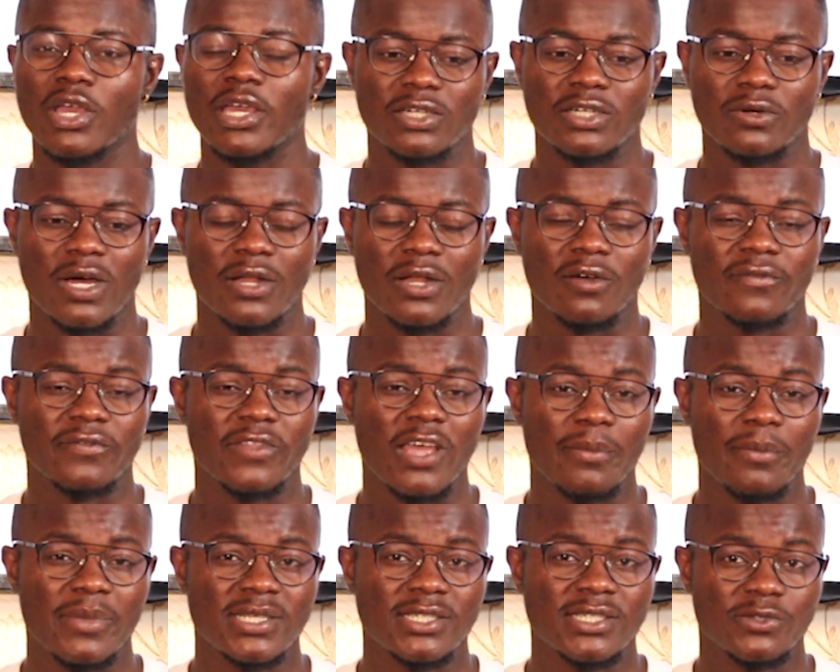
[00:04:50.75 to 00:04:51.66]
One of
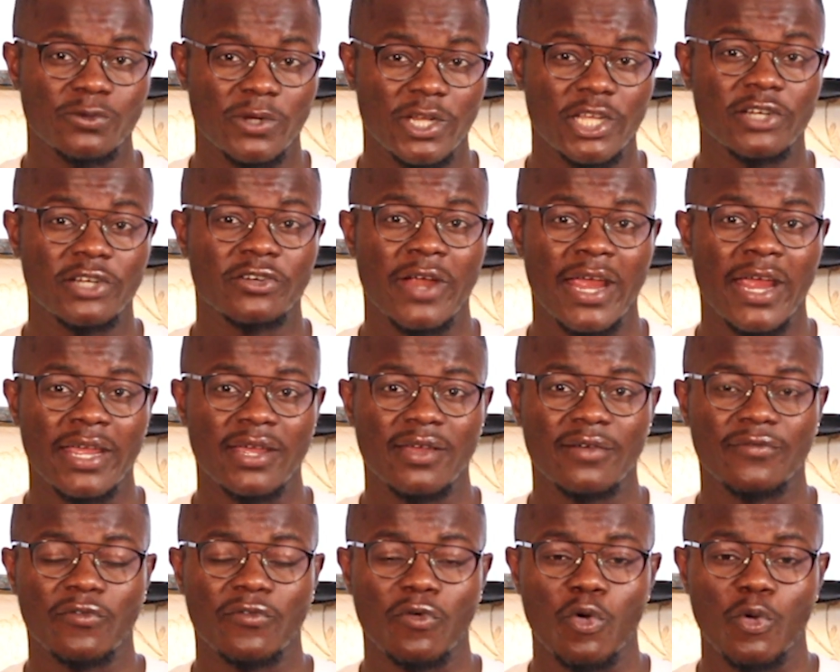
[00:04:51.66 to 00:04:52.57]
them is really great
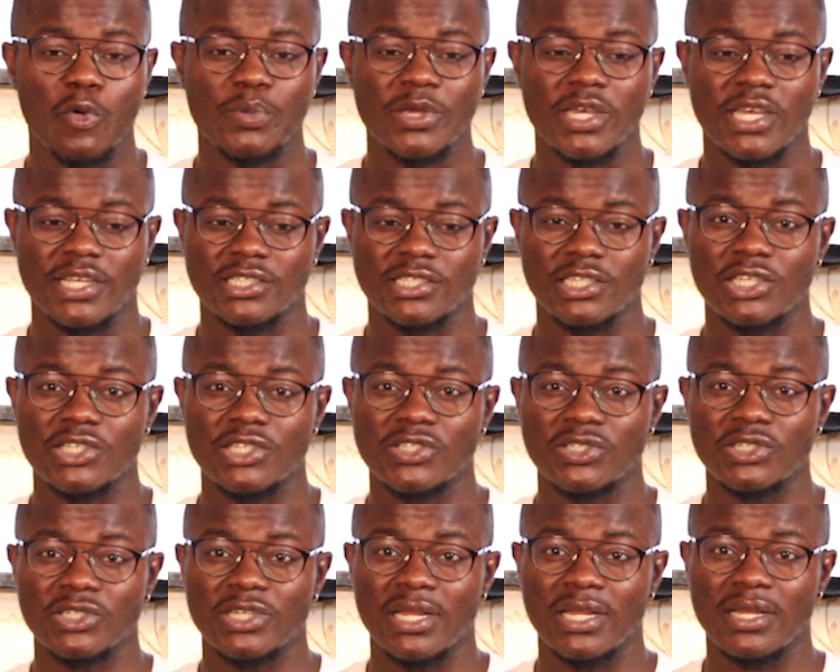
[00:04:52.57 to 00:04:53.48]
for a PhD
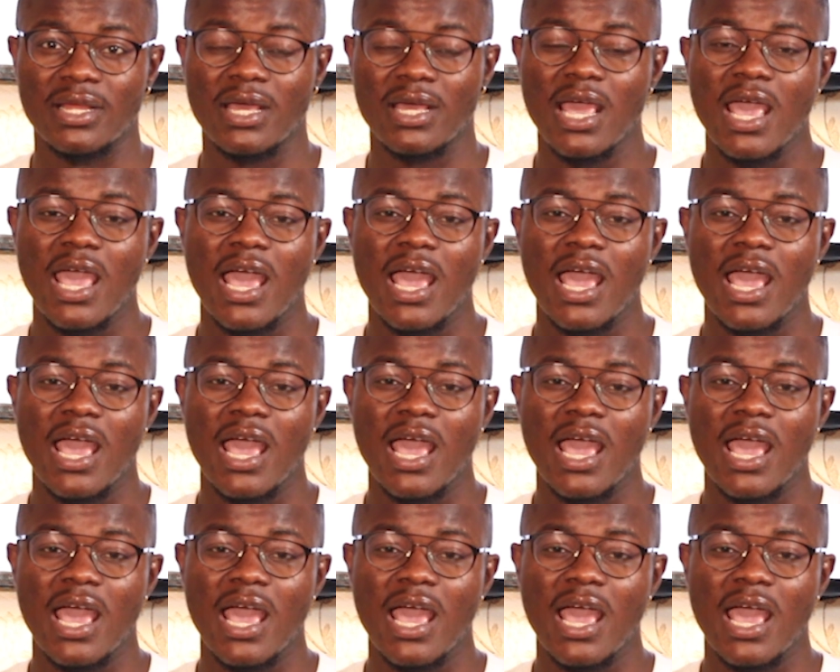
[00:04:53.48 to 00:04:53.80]
student,